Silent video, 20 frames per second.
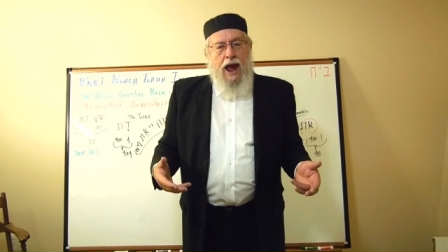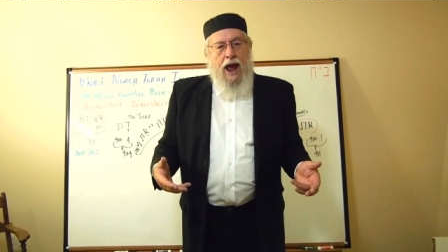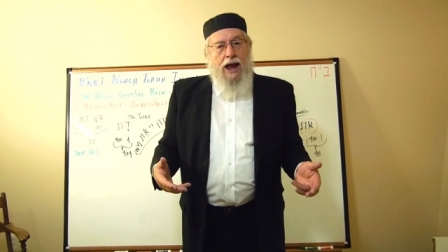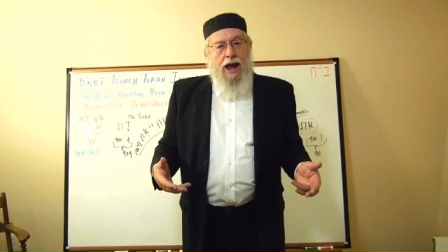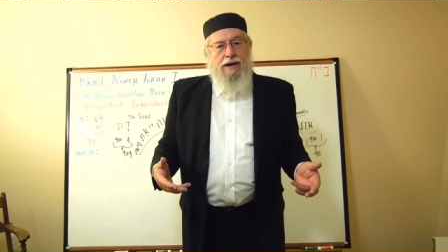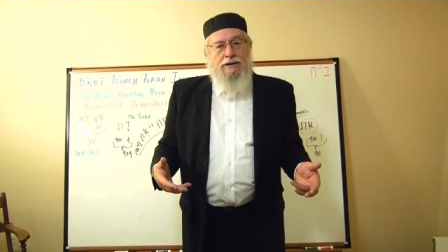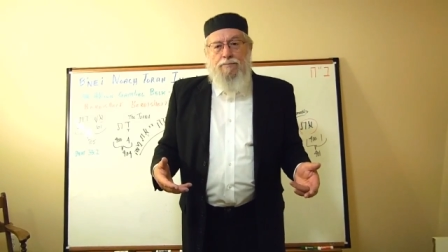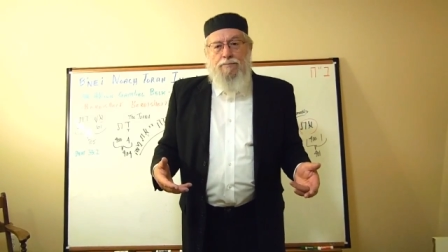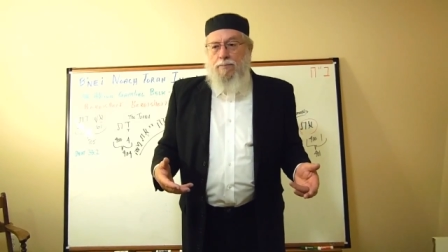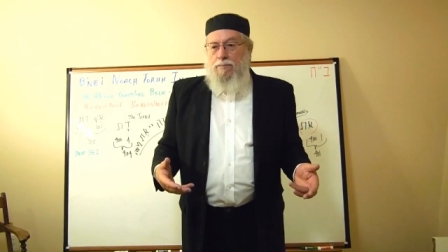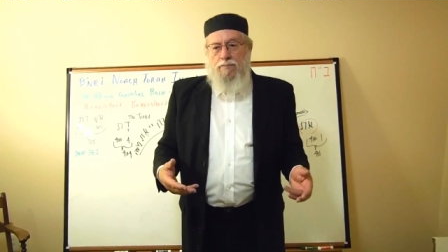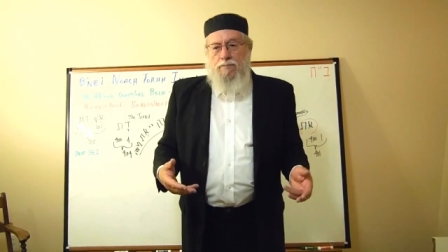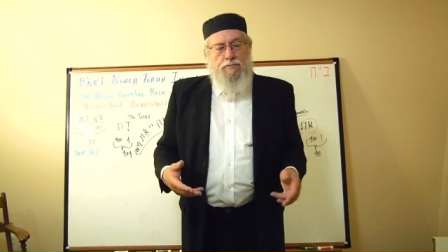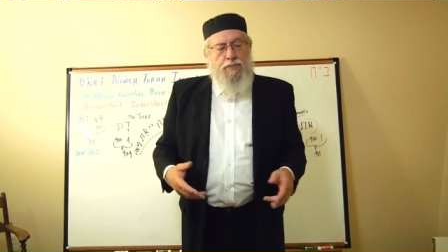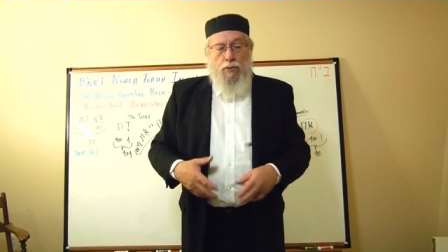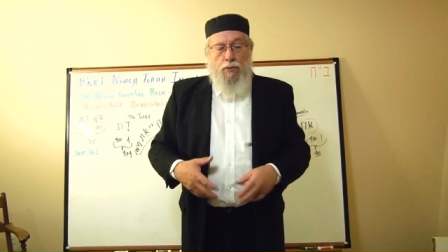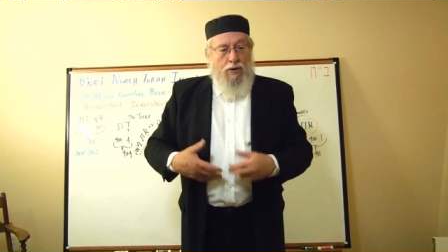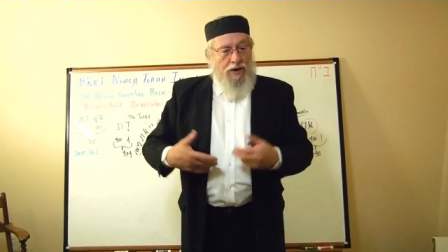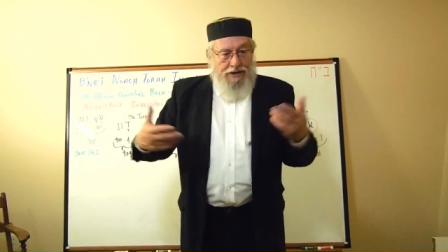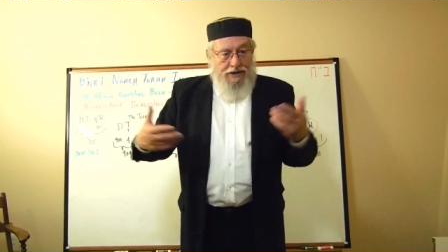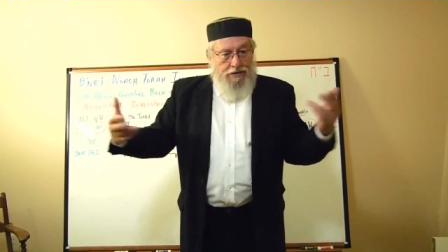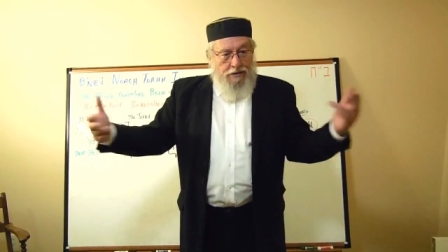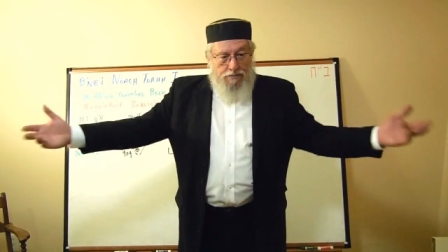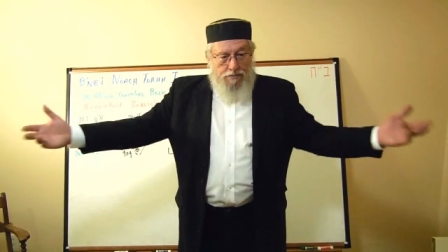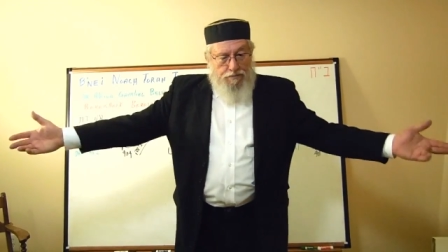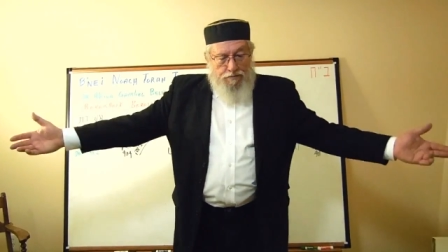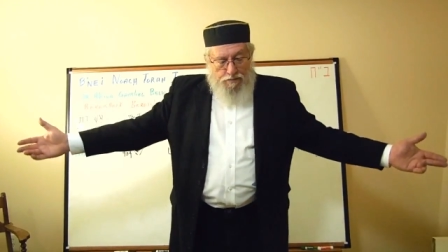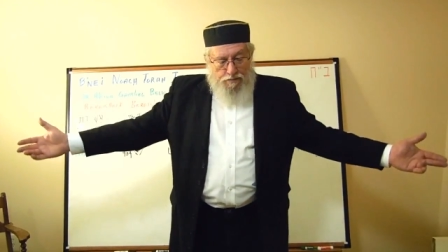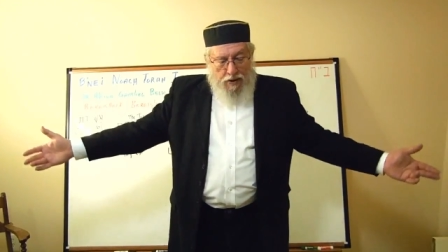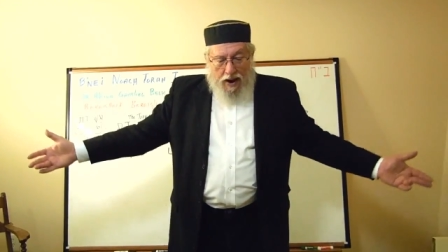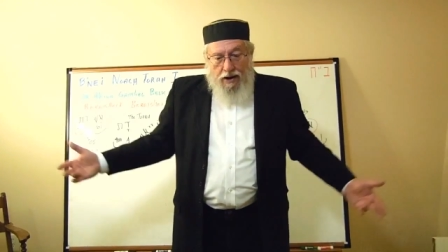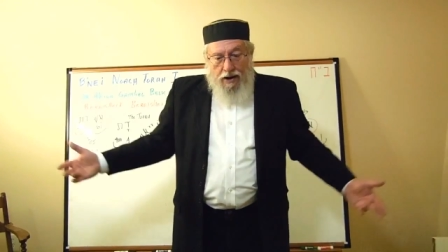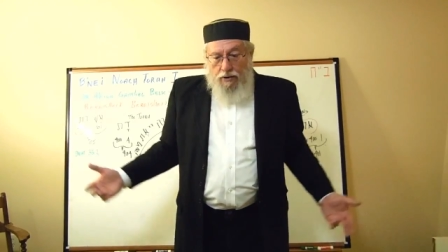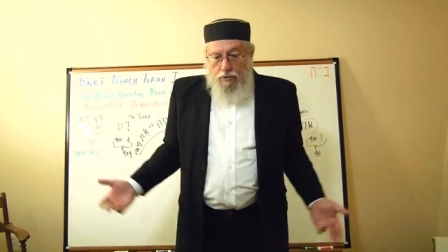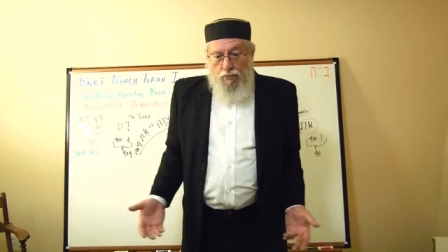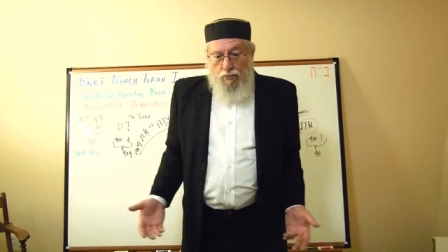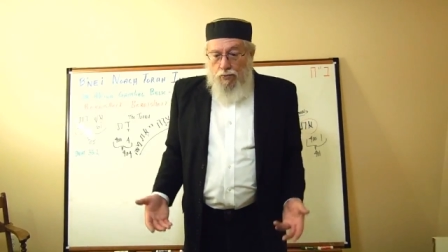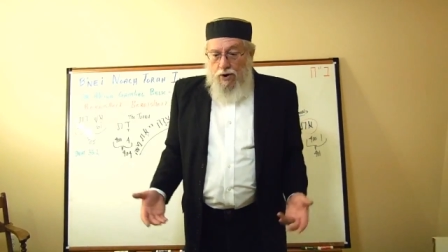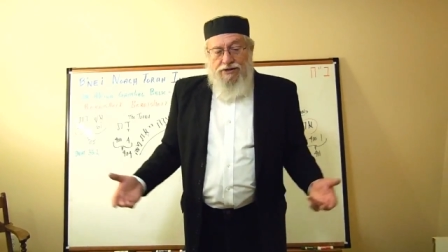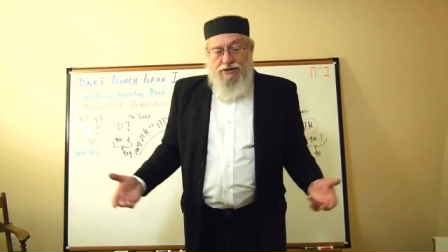And be willing to
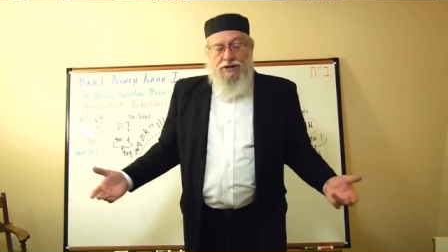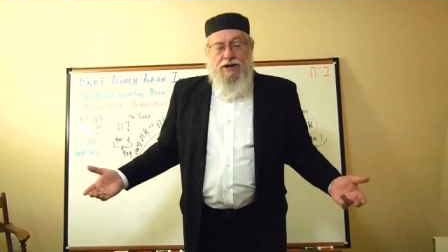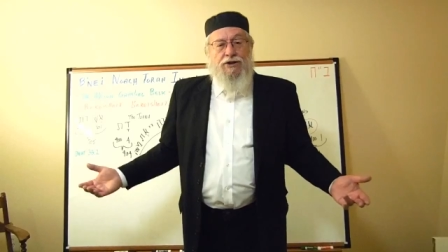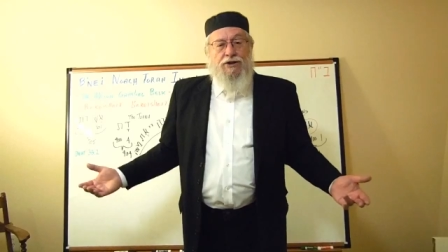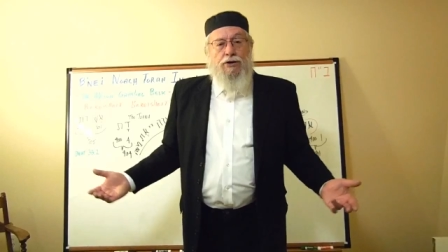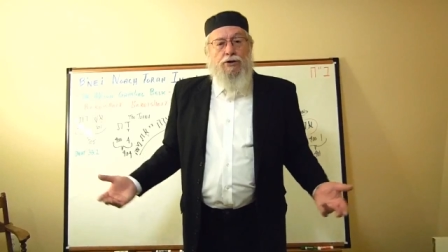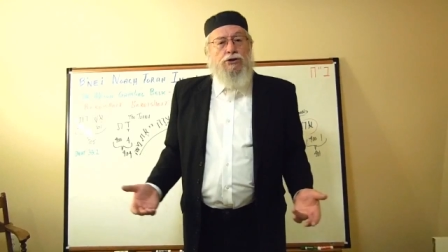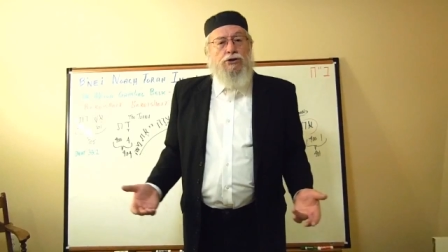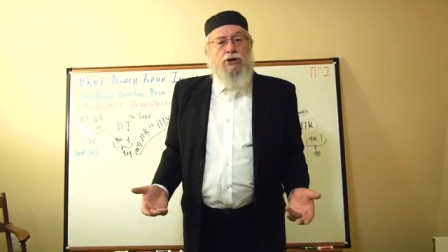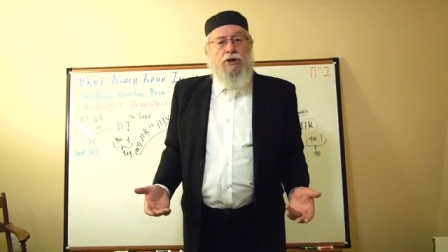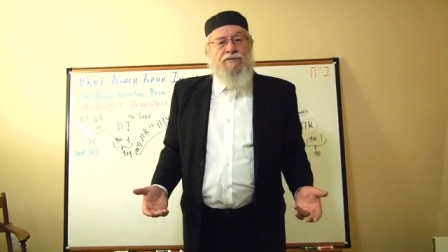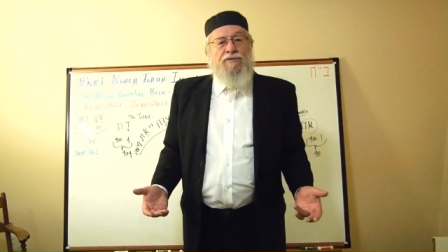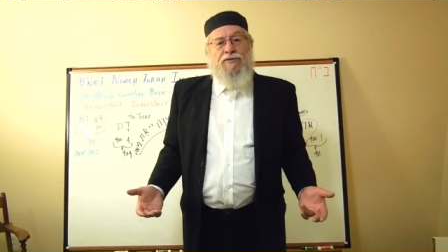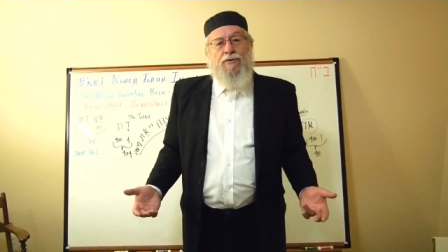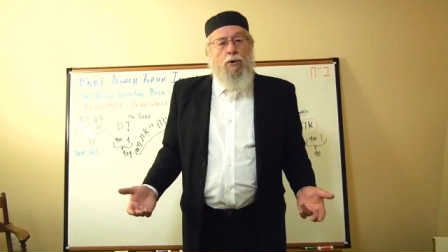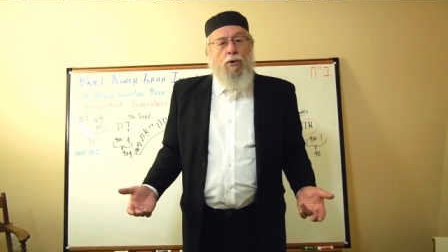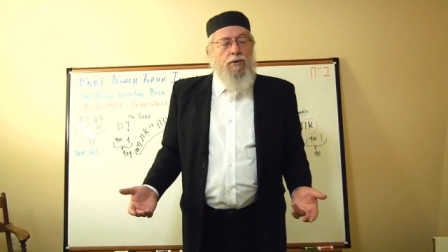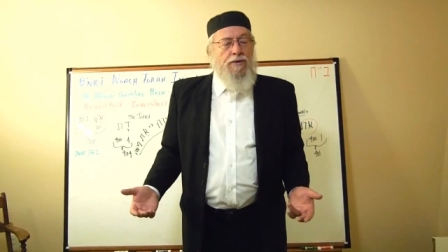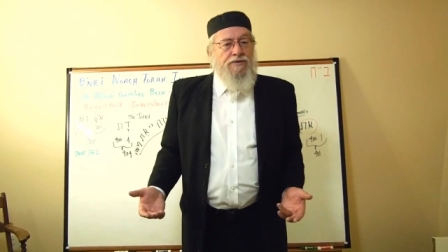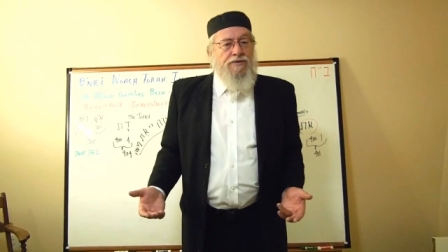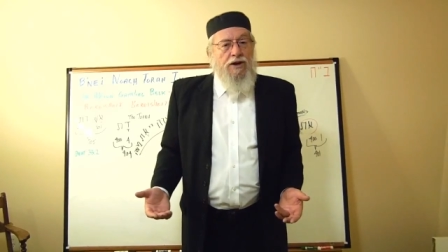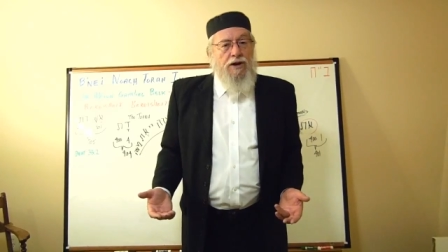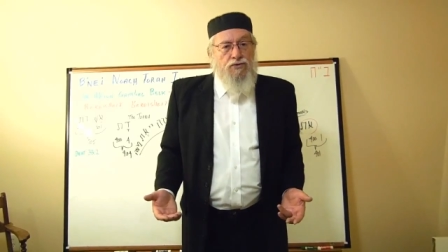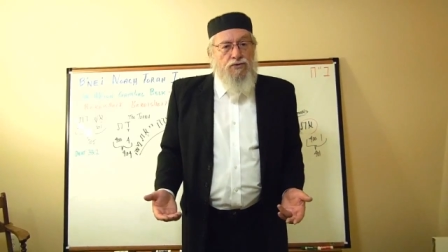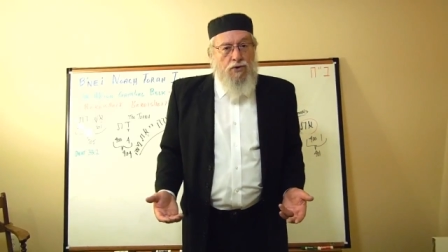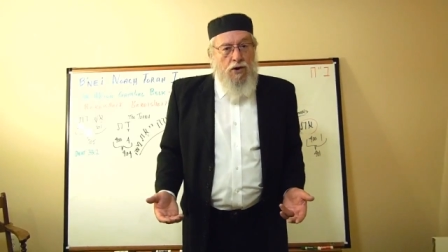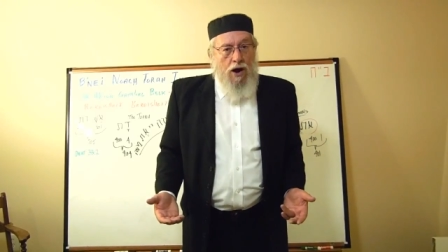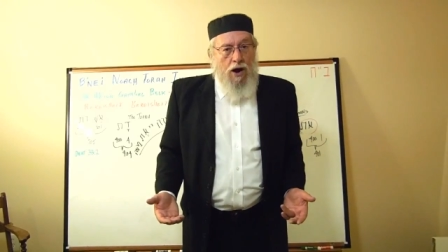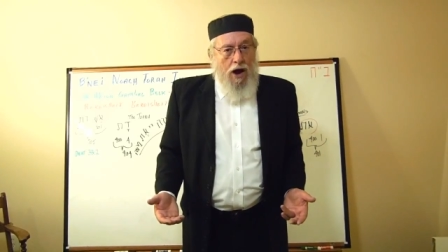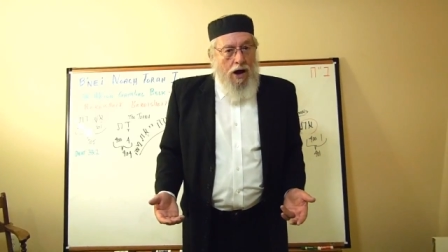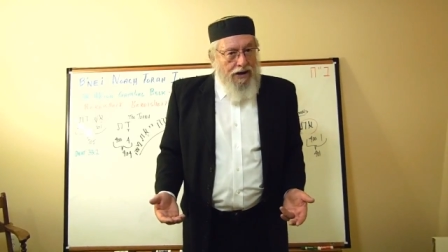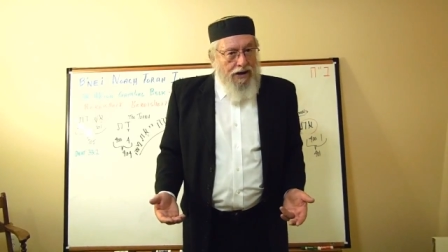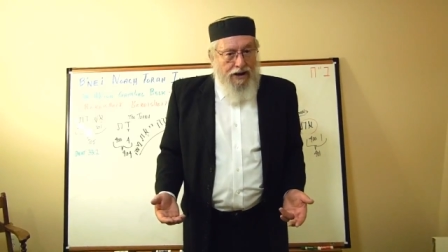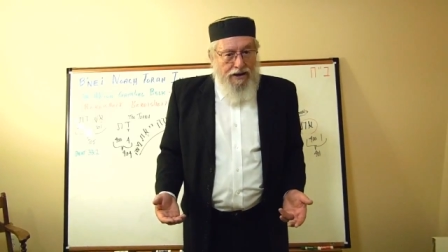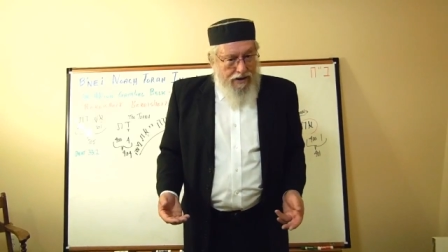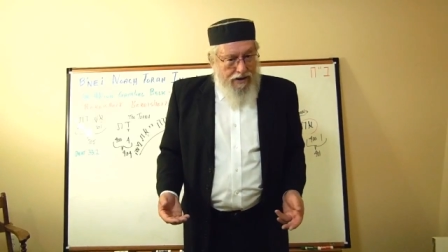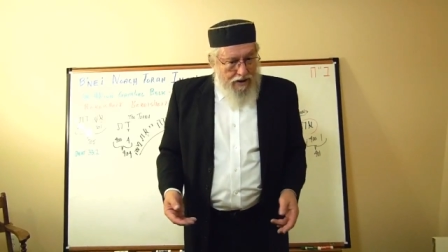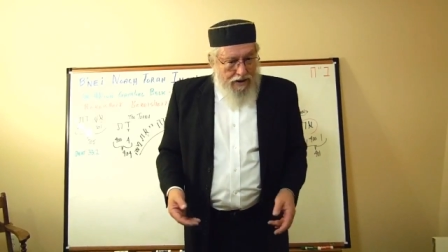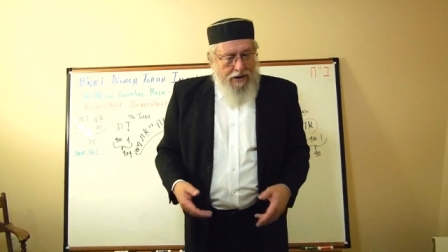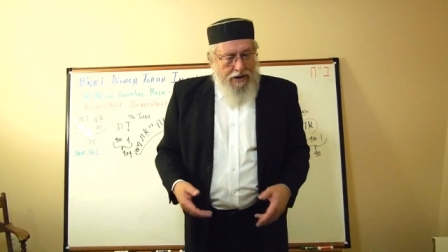pay restitution for what we've done wrong.
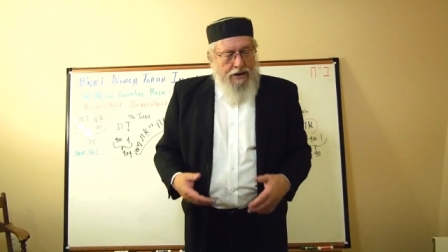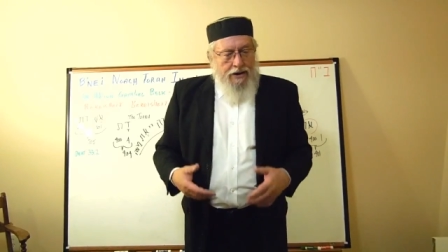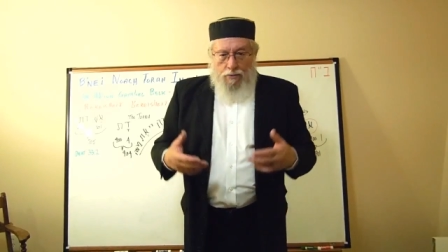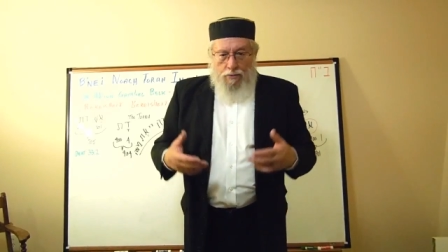And